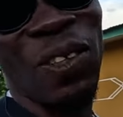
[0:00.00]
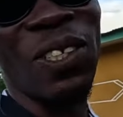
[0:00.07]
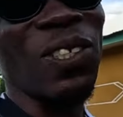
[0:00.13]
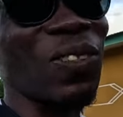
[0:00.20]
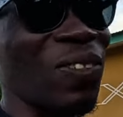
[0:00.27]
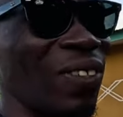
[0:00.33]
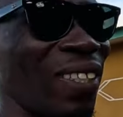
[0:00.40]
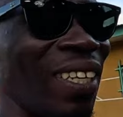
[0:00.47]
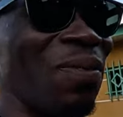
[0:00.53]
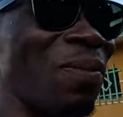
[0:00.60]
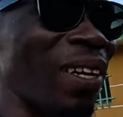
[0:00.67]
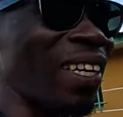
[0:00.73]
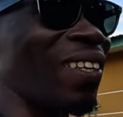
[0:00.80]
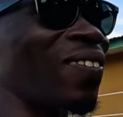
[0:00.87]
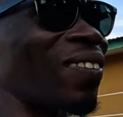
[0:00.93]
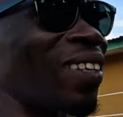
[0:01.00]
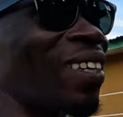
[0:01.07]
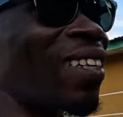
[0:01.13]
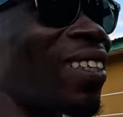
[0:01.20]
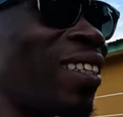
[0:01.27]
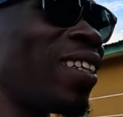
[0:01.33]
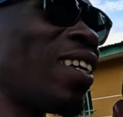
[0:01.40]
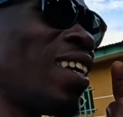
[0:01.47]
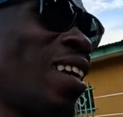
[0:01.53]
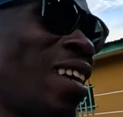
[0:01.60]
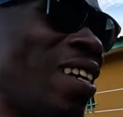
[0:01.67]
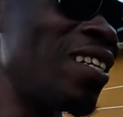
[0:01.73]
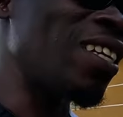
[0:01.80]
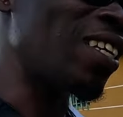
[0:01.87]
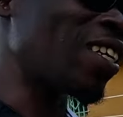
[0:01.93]
just go in the market together
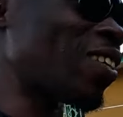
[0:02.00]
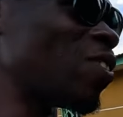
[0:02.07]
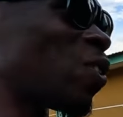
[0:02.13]
and then get